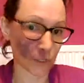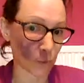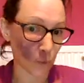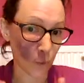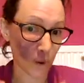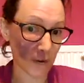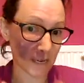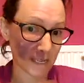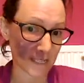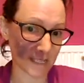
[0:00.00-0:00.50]

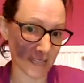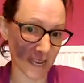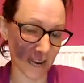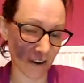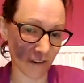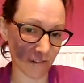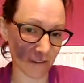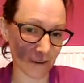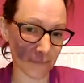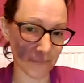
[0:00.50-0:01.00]
1
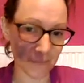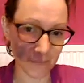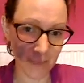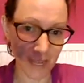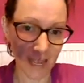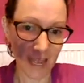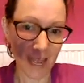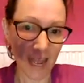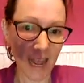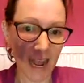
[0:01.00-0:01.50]
sacrum.
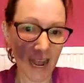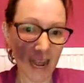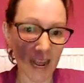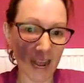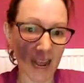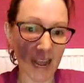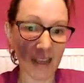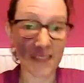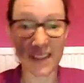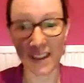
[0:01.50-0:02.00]

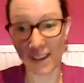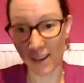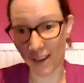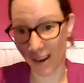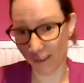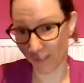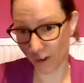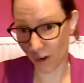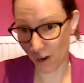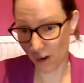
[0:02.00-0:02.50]
And then you
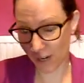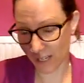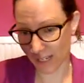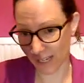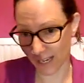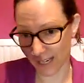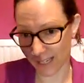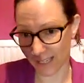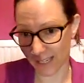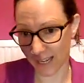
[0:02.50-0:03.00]
have a
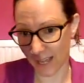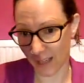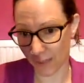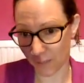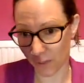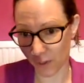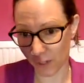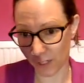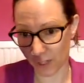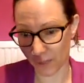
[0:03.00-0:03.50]
coccyx at the
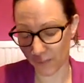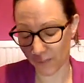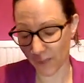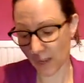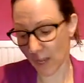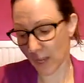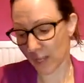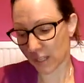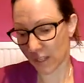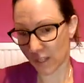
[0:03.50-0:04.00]
bottom.
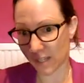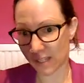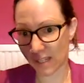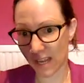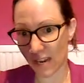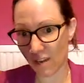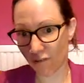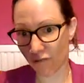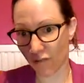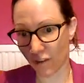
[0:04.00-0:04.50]
So the
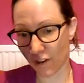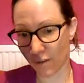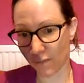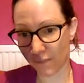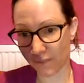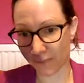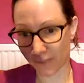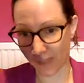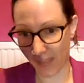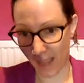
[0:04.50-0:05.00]

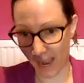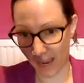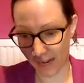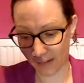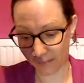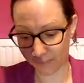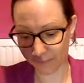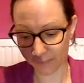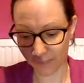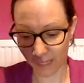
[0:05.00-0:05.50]
sacrum
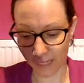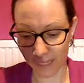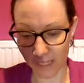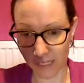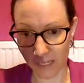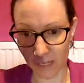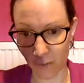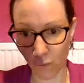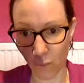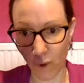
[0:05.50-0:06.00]
then
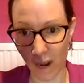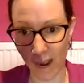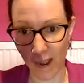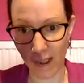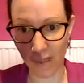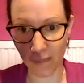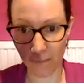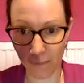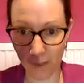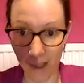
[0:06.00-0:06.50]
is
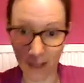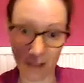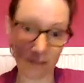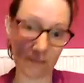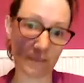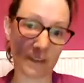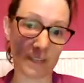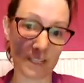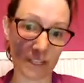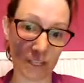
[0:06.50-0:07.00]
where the
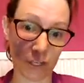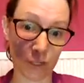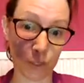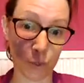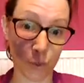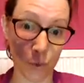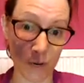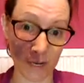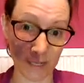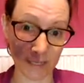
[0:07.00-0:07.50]
pelvis
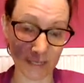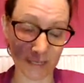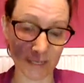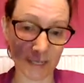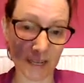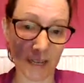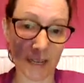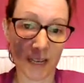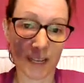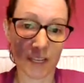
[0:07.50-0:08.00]
joins.
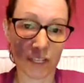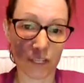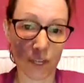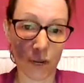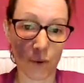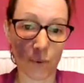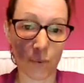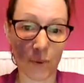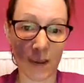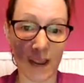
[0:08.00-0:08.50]

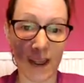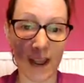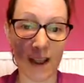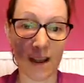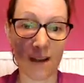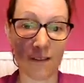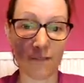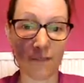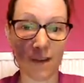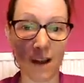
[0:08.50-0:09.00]
So we
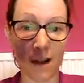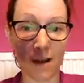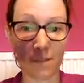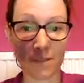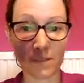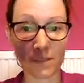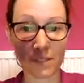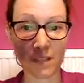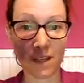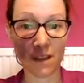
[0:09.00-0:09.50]
have
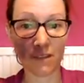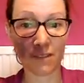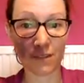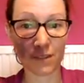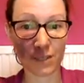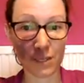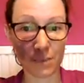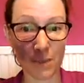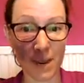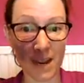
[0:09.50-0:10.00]

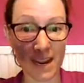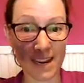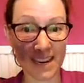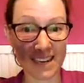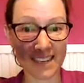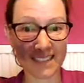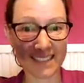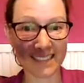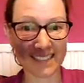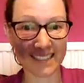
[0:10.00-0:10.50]
cervical
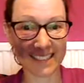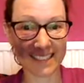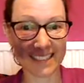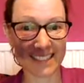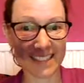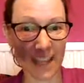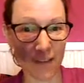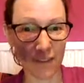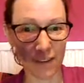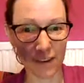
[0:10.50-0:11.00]
spine,
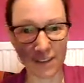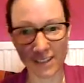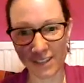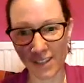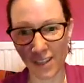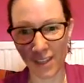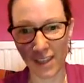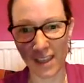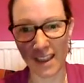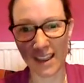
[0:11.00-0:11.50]
7,
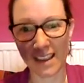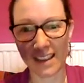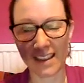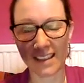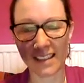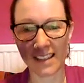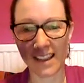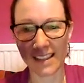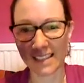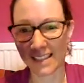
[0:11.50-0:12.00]
so
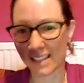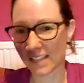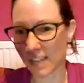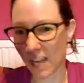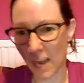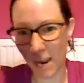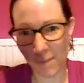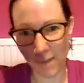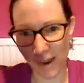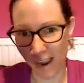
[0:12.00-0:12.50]
think that's the
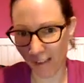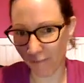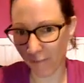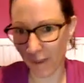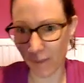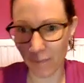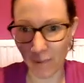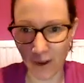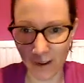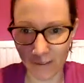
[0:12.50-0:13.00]
time I have
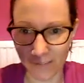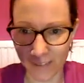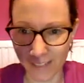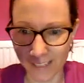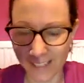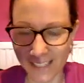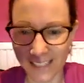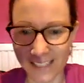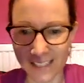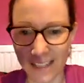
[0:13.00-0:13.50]
my
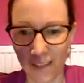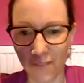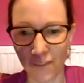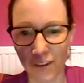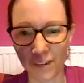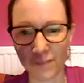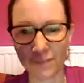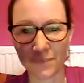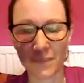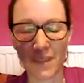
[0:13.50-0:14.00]
breakfast, 7.